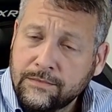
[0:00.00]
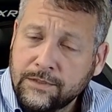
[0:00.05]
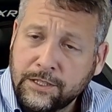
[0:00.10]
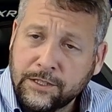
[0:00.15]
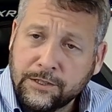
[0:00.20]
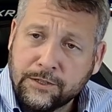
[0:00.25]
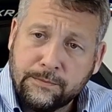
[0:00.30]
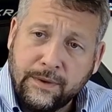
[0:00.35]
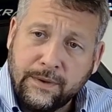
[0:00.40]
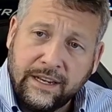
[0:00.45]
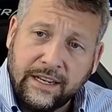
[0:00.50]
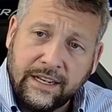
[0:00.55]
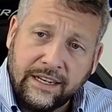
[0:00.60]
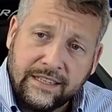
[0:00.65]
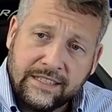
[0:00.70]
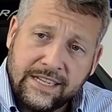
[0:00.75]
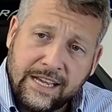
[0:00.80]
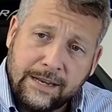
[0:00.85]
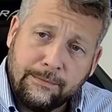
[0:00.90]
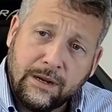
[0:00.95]
You're
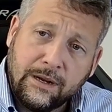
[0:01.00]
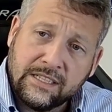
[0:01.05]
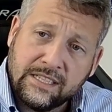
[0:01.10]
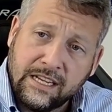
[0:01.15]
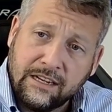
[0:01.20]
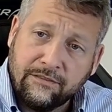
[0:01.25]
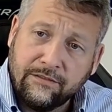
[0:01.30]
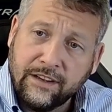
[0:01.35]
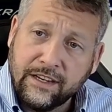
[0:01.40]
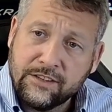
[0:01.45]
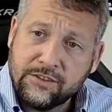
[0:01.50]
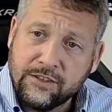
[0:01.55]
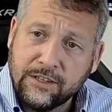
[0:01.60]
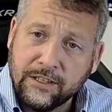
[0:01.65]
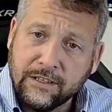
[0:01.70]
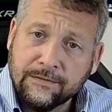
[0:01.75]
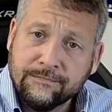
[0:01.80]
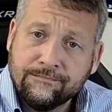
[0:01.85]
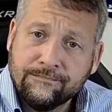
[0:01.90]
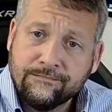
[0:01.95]
spending $10 on a
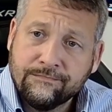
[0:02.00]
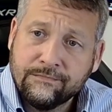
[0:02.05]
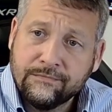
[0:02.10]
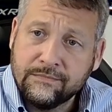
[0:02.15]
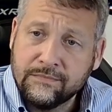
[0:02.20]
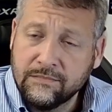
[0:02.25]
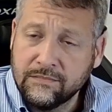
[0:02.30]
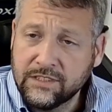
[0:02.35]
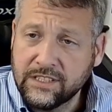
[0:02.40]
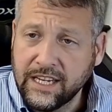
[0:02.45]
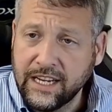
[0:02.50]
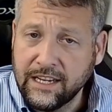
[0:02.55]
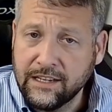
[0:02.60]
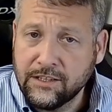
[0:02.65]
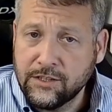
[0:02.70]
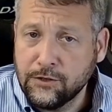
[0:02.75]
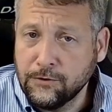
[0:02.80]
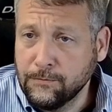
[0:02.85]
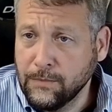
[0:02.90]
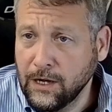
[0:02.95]
fixture, and say
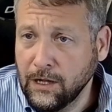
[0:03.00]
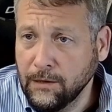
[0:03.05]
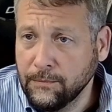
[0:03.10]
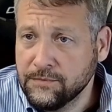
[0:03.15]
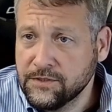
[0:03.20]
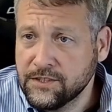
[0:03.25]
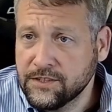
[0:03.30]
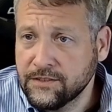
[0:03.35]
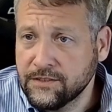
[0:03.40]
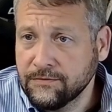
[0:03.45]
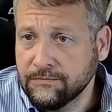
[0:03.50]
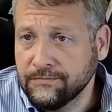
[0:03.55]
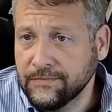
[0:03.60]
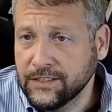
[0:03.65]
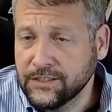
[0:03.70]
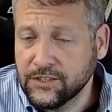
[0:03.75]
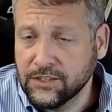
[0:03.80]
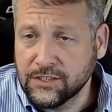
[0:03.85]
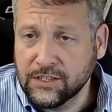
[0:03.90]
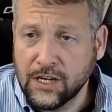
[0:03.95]
2 bulbs,
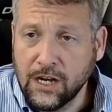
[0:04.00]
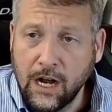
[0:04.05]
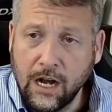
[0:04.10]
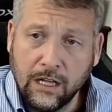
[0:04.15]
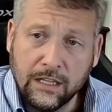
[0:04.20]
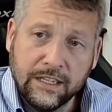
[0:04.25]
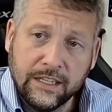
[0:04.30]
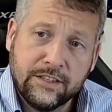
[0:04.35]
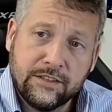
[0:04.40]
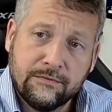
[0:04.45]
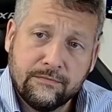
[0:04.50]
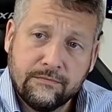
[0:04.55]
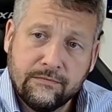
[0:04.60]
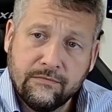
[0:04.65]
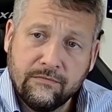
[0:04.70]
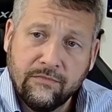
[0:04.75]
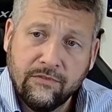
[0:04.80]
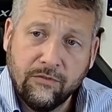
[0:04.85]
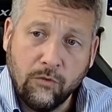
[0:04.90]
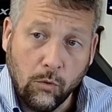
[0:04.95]
let's just call it
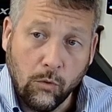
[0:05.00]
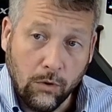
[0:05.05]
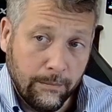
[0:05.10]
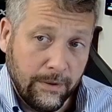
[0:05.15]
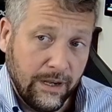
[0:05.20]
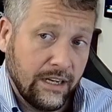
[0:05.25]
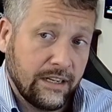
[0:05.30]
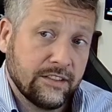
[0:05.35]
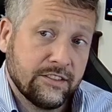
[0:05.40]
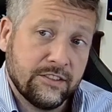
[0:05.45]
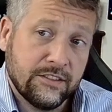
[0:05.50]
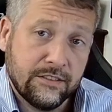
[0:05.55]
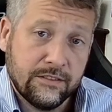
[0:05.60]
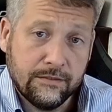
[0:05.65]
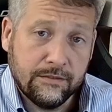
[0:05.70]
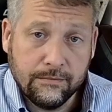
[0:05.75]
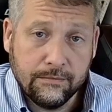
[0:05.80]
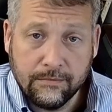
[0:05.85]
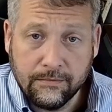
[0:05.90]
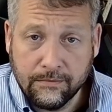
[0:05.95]
$4,
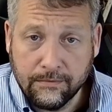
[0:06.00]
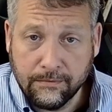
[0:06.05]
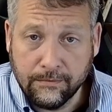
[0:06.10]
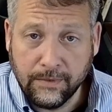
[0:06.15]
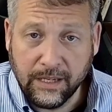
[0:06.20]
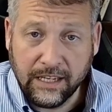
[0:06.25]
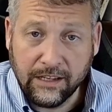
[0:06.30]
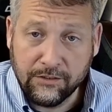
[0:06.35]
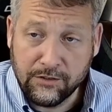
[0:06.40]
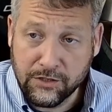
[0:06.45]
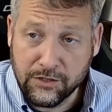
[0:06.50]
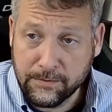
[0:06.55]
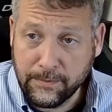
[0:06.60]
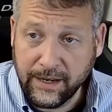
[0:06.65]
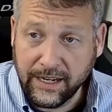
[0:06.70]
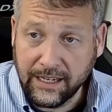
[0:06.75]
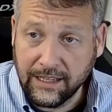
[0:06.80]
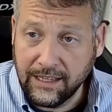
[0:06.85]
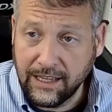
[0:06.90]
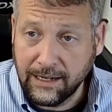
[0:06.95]
because you're
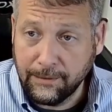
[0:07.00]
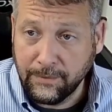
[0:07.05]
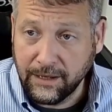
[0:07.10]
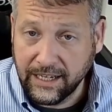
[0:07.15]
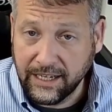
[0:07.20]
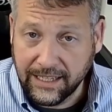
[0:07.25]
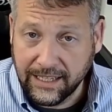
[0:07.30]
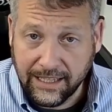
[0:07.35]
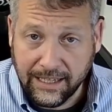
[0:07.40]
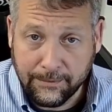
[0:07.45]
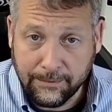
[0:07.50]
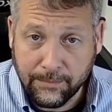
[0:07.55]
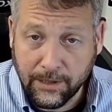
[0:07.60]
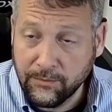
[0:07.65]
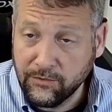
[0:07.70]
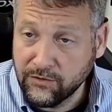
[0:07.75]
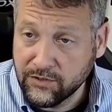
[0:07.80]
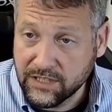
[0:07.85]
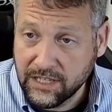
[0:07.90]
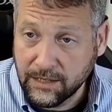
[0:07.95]
spending a lot of money on light
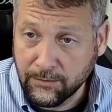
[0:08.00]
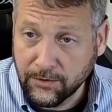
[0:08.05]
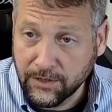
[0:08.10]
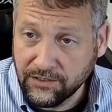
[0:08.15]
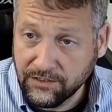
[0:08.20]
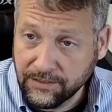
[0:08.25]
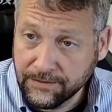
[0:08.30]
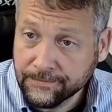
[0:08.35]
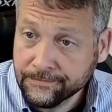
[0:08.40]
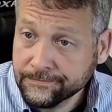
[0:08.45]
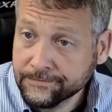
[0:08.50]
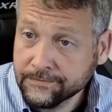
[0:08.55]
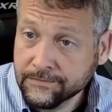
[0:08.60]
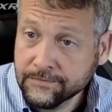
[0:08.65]
bulbs for some reason,